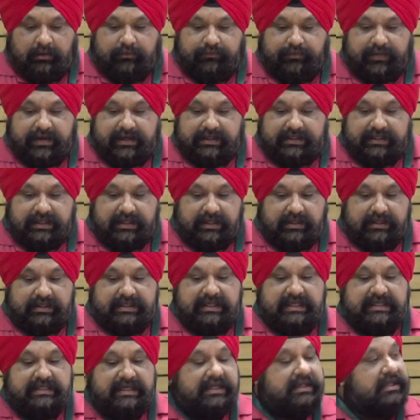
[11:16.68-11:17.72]
Further,
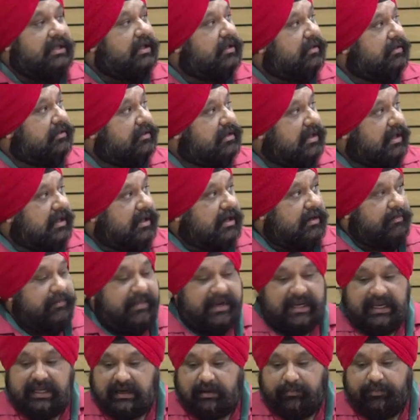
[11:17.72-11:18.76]
there are
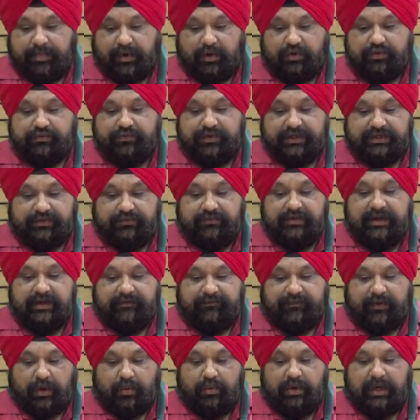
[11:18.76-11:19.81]
many compounds which we
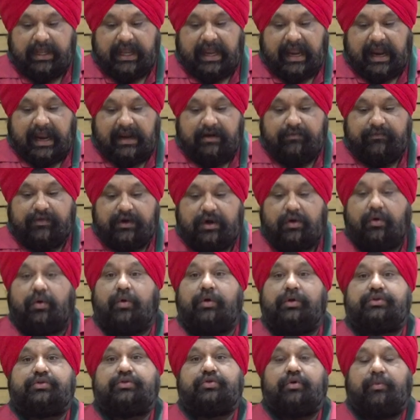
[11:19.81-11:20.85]
found and were
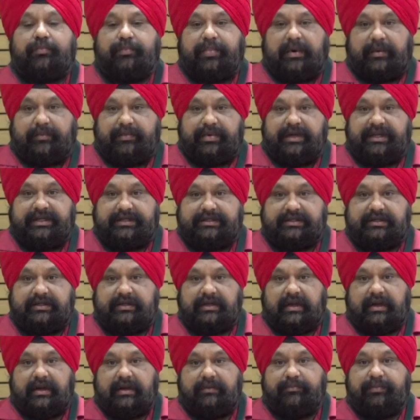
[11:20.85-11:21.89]
also published,
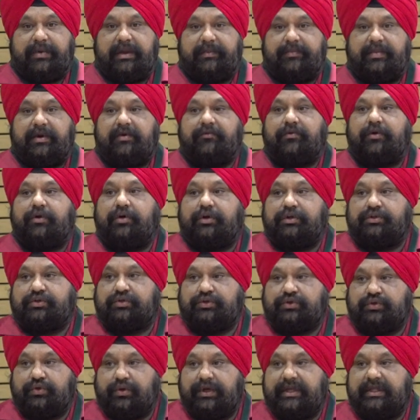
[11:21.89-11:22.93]
and people were also
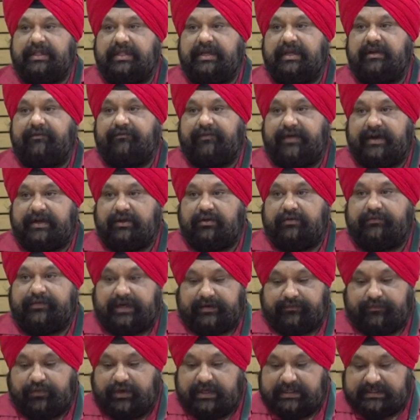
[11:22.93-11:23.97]
showing the effect of
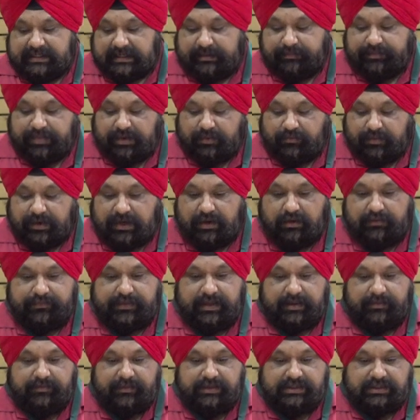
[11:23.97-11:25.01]
that. For example, one of
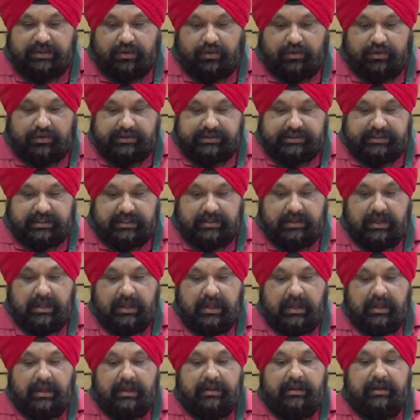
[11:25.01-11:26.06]
them is conicin.
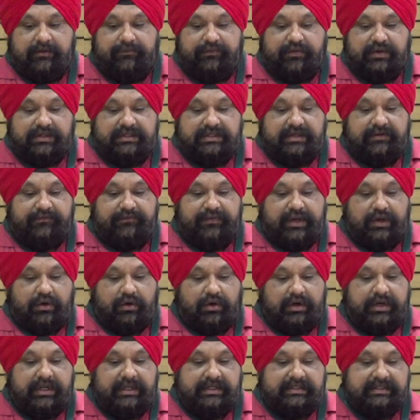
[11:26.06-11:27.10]
If you see
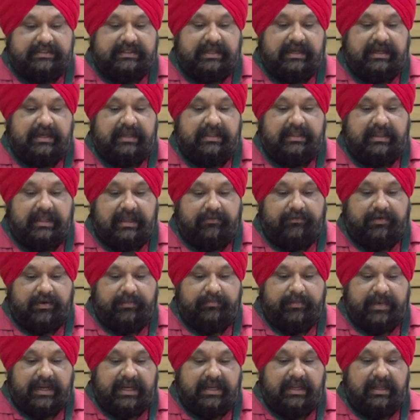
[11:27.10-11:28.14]
phenolics, then there were
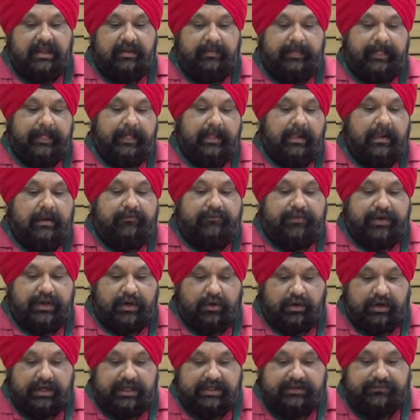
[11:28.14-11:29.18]
many
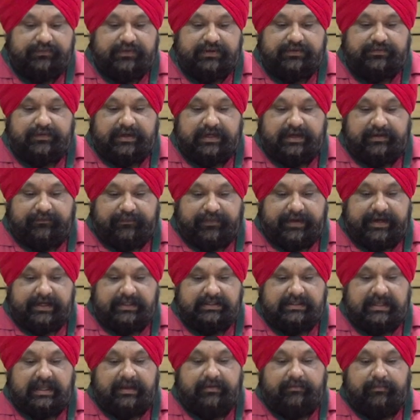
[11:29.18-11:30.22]
phenolics which were
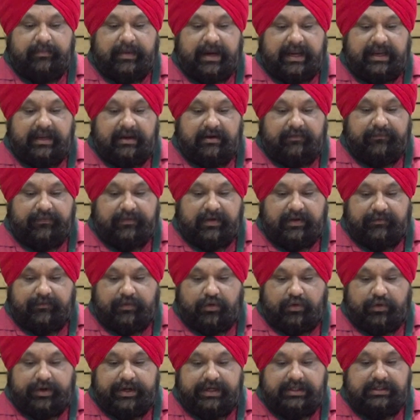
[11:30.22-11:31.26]
different, like minor
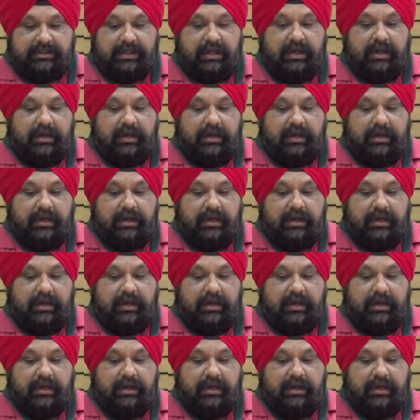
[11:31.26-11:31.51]
flavonoids,